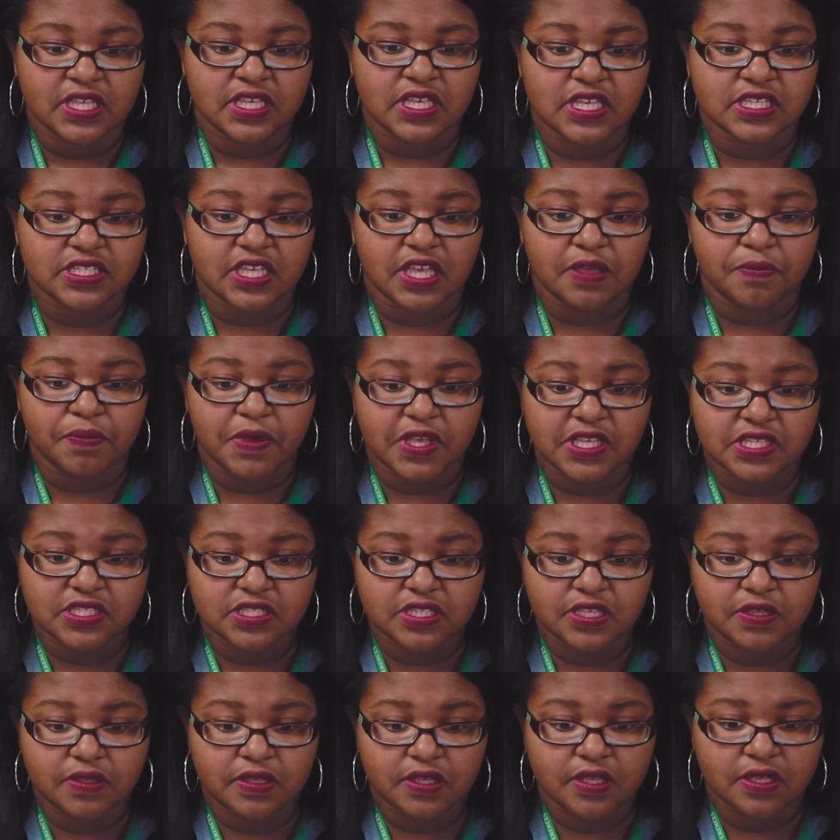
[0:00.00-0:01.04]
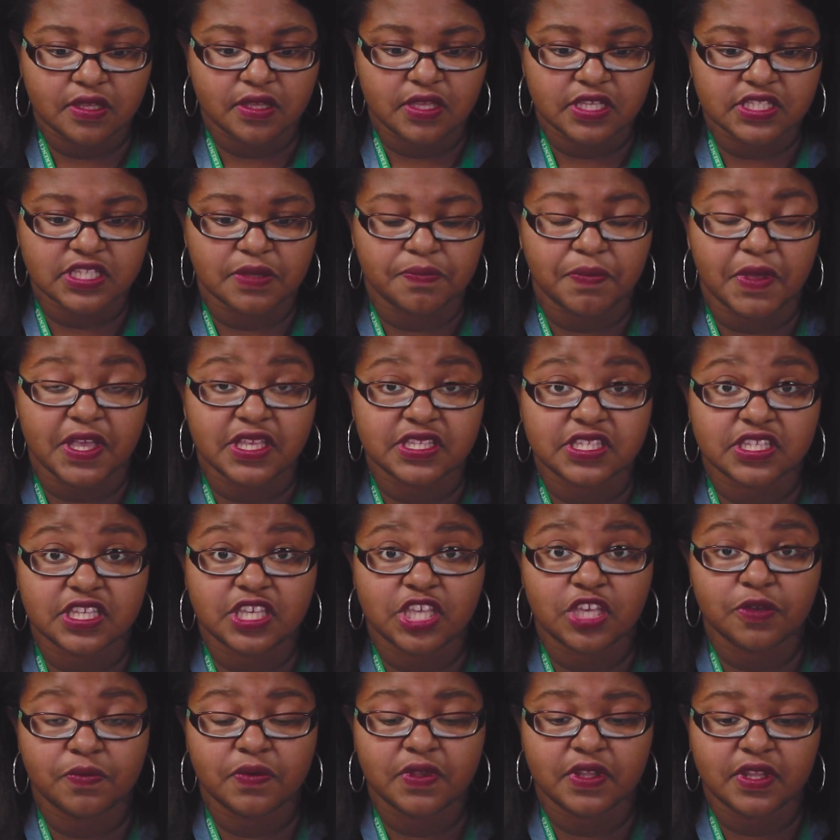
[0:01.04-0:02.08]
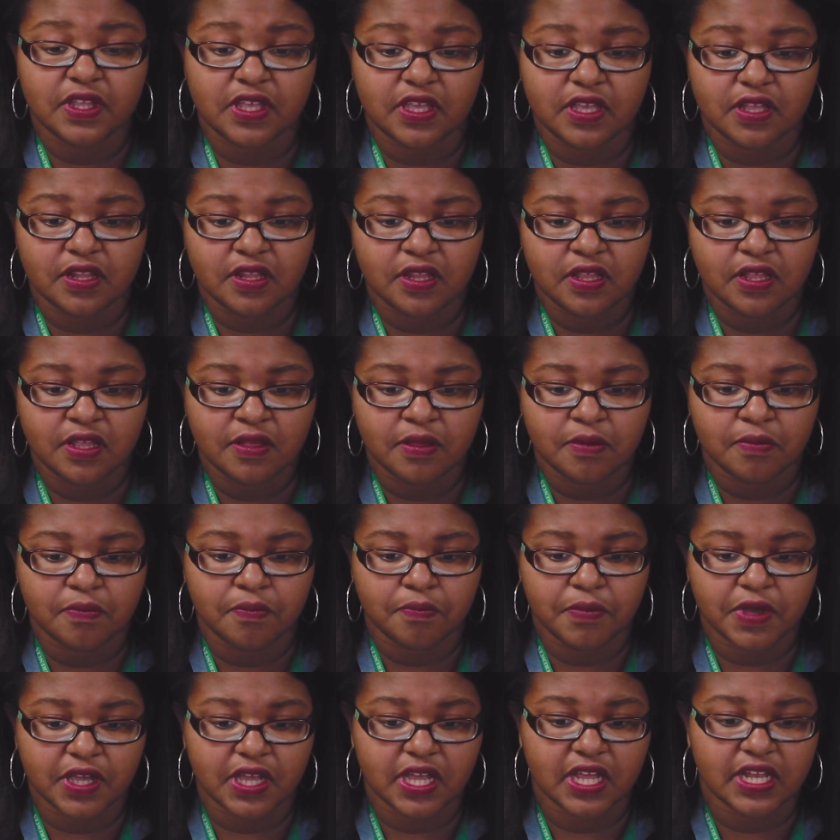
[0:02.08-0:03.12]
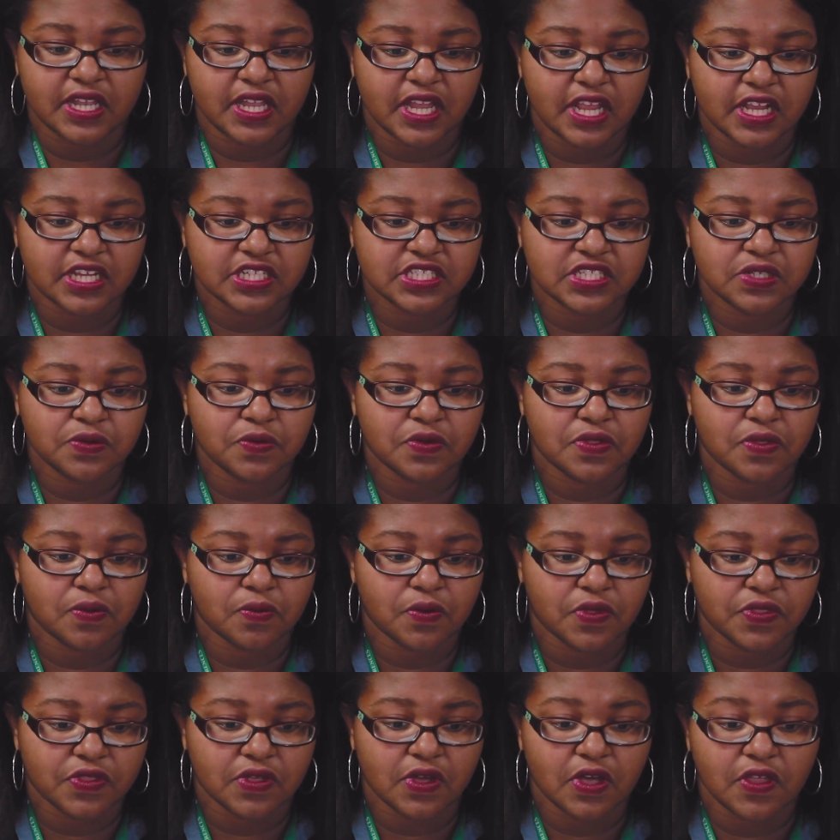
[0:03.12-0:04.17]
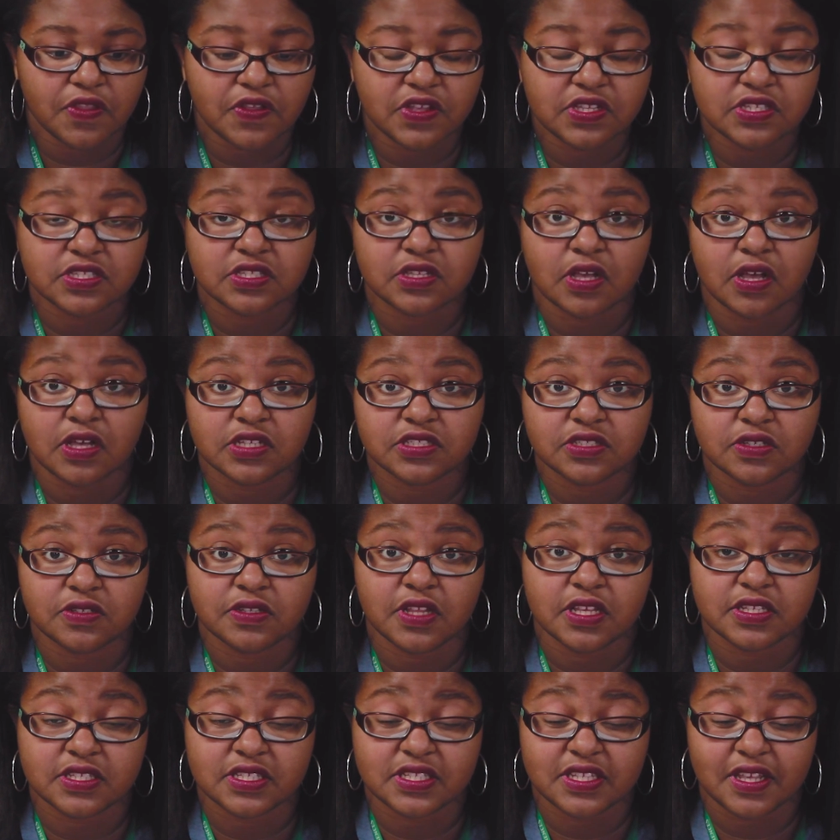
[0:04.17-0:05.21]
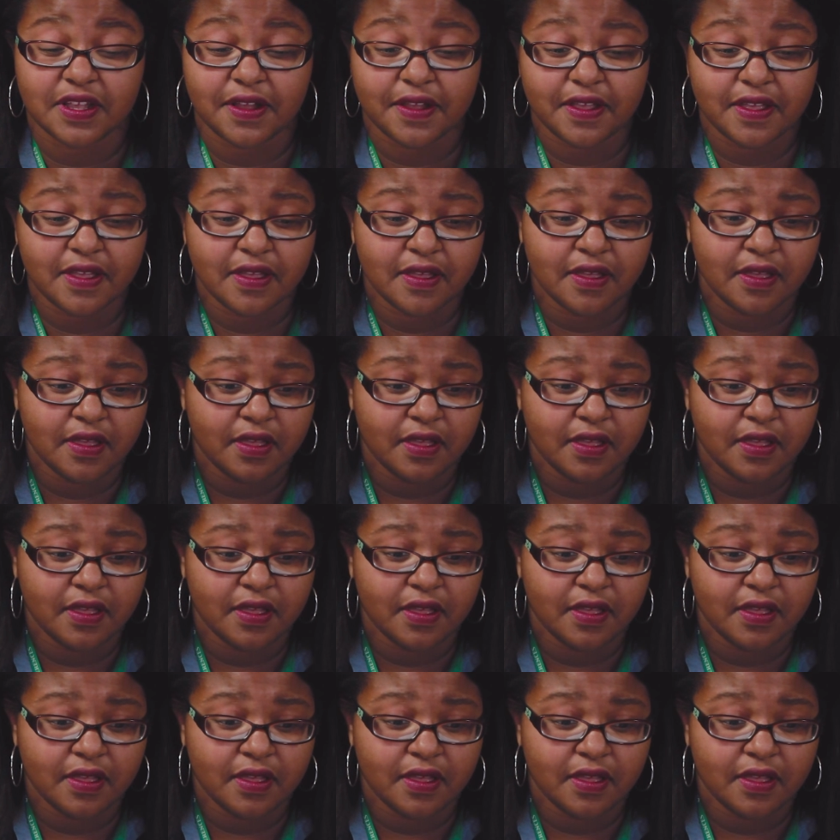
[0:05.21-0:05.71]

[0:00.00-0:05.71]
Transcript: It's a basic human need, but connection with others is also necessary,